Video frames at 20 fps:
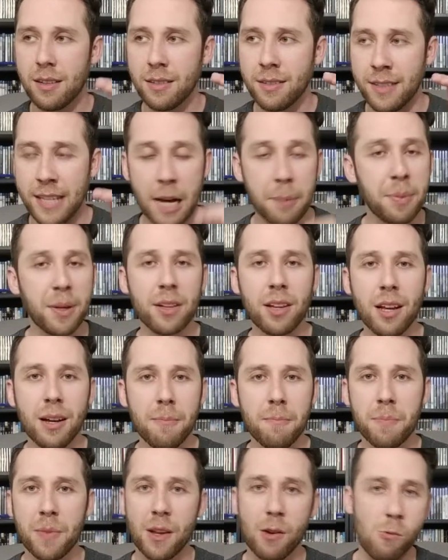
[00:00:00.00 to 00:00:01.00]

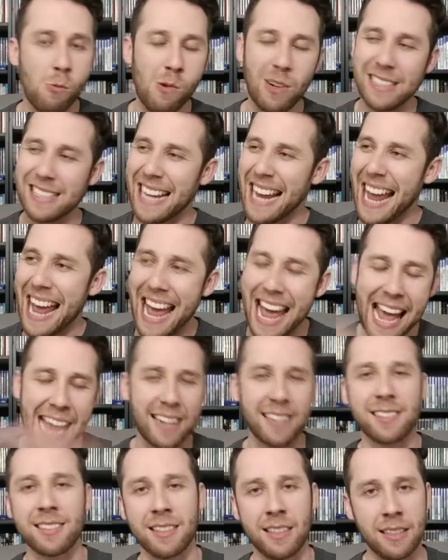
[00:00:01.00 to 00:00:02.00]
Nebula was
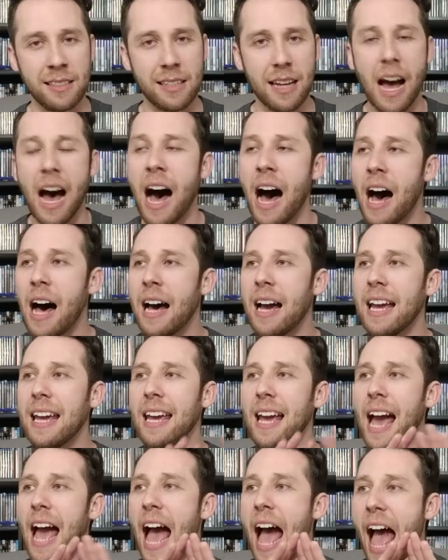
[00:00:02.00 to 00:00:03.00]
excellent.
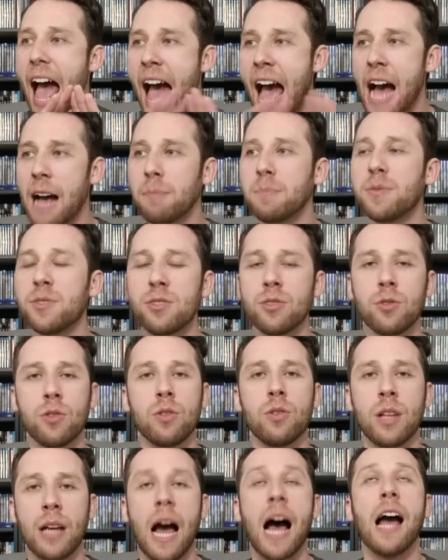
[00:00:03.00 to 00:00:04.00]
I
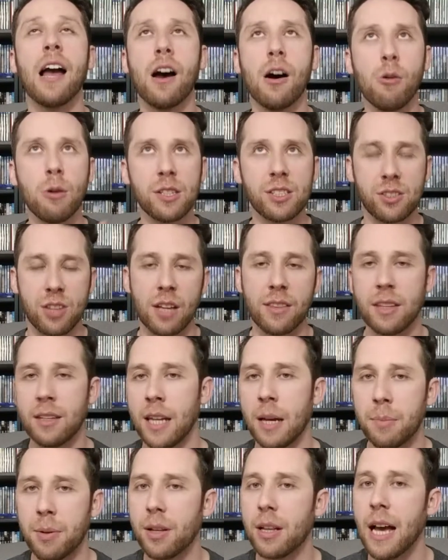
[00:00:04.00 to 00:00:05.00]
always thought that
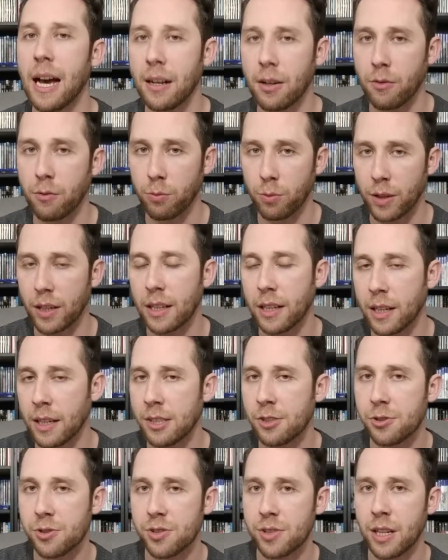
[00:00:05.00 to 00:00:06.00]
Nebula had a really
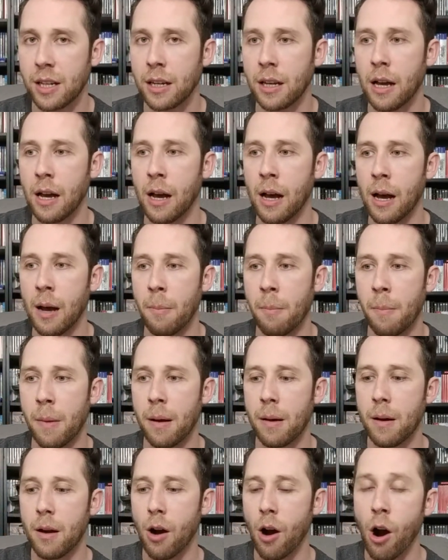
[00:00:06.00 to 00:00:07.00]
interesting
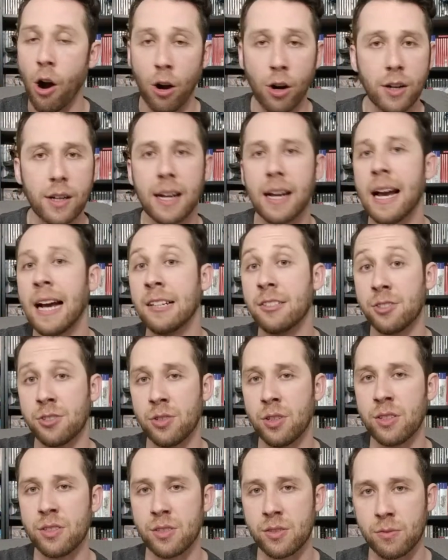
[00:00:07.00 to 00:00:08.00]
arc as
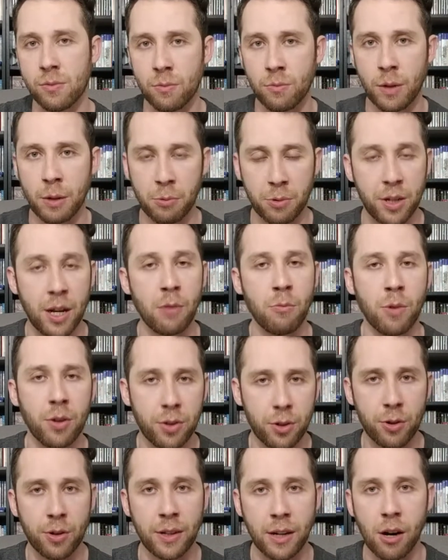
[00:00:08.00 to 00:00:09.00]
soon as we were done with
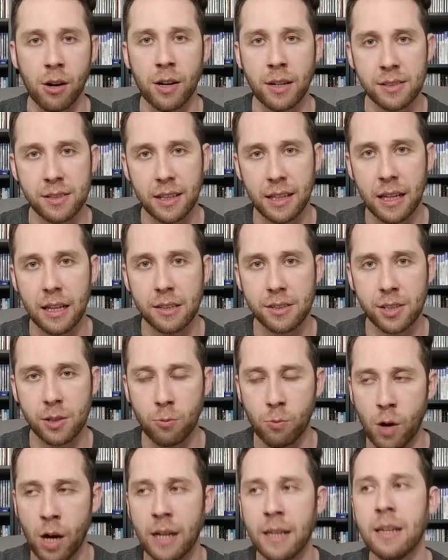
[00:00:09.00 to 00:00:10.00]
her in Guardians of the Galaxy
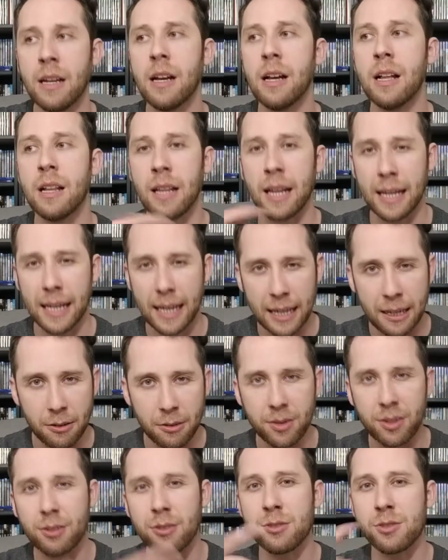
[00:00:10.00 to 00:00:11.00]
1. Like,
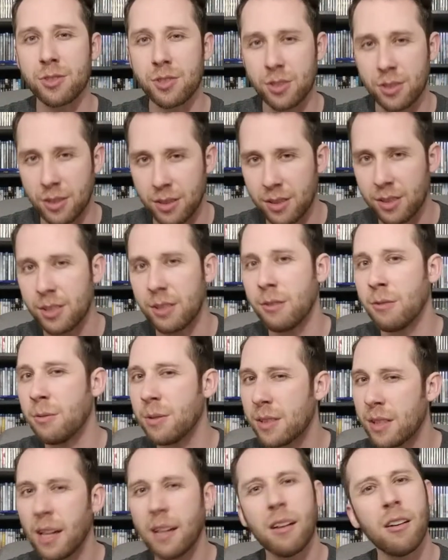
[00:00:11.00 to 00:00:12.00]
it
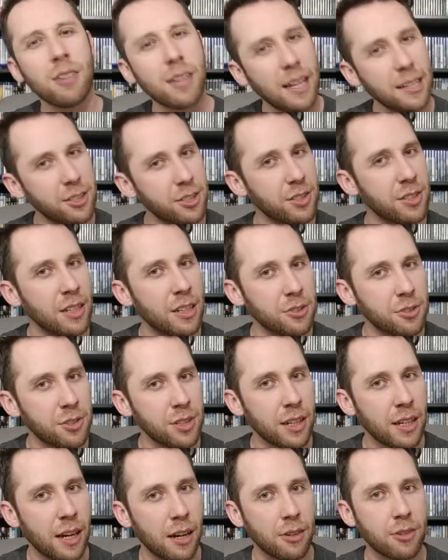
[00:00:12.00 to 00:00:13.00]
was like, okay, she's an
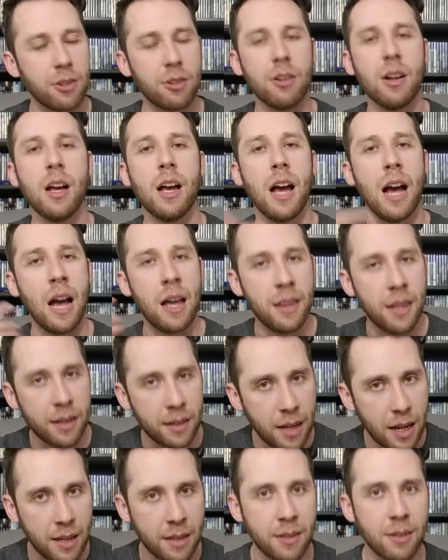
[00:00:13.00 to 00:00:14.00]
interesting character. And
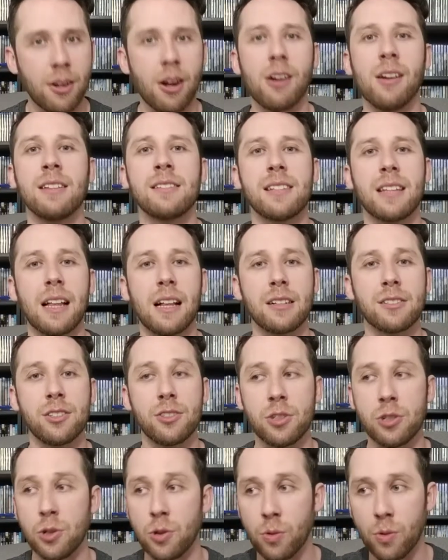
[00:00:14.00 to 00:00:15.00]
then in Guardians of the Galaxy
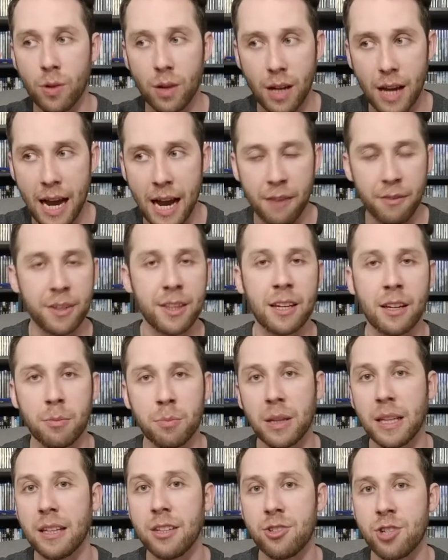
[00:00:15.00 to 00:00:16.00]
2, everything
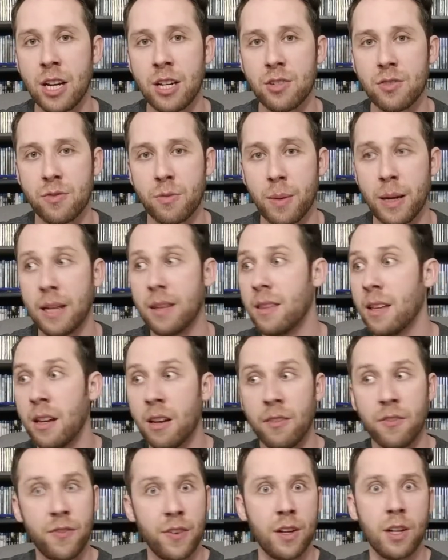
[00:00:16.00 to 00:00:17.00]
completely changed for me. Then
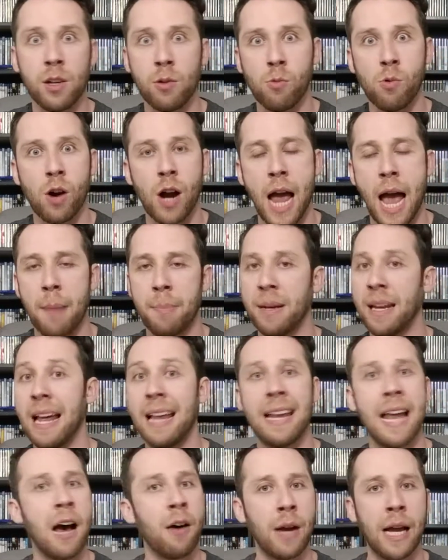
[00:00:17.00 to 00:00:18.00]
Infinity War happened,
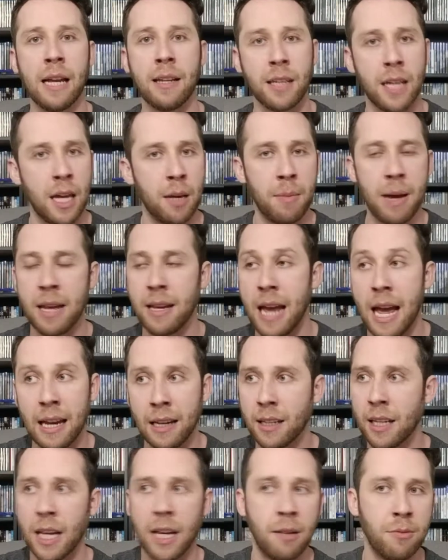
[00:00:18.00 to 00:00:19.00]
and now Endgame. And
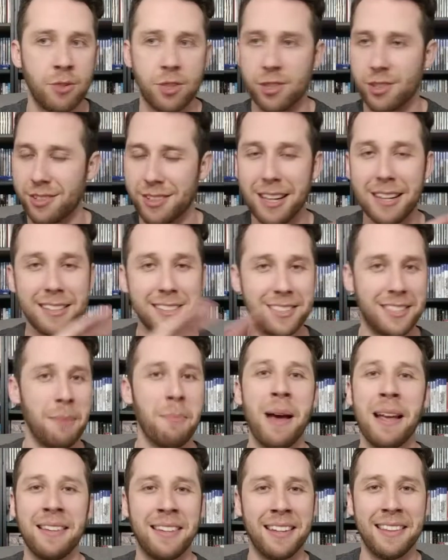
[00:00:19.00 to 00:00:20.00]
Endgame just
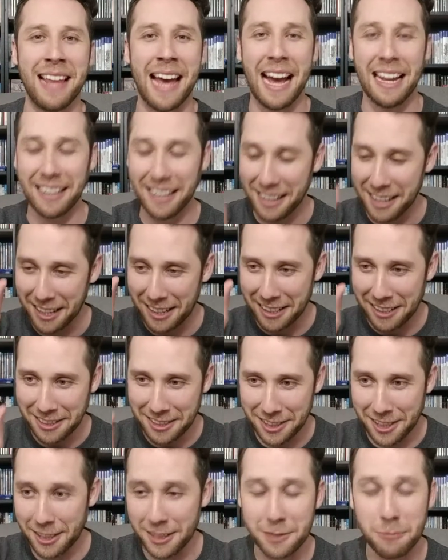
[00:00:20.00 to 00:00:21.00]
cemented that.
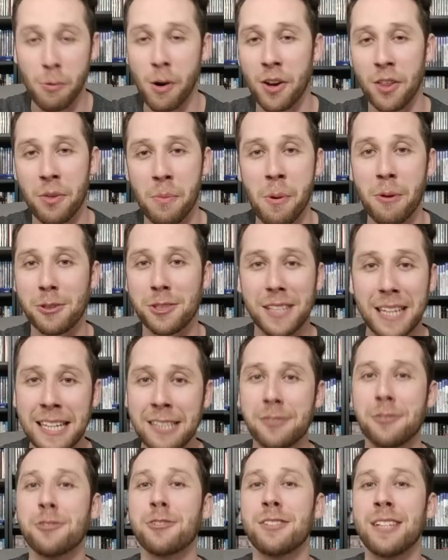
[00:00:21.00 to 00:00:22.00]
She's one of the most
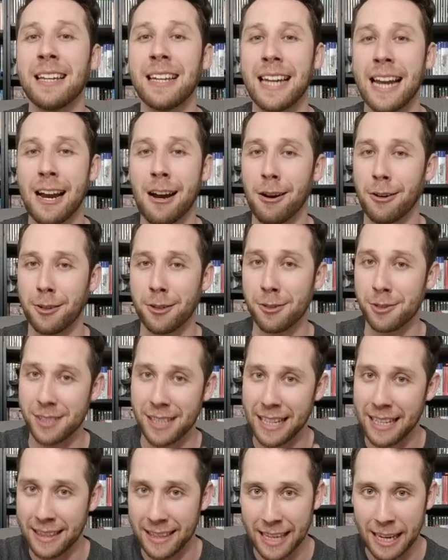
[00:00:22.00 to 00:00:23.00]
interesting
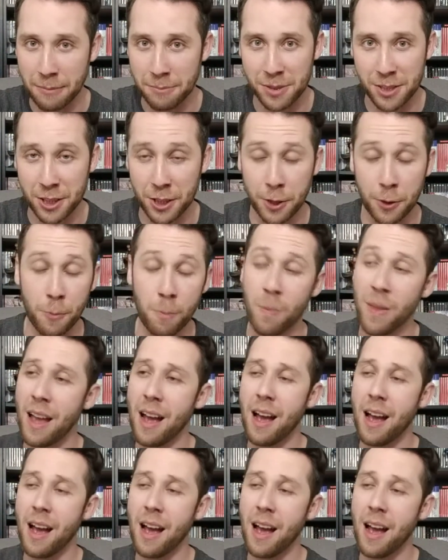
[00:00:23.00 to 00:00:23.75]
characters in the MCU.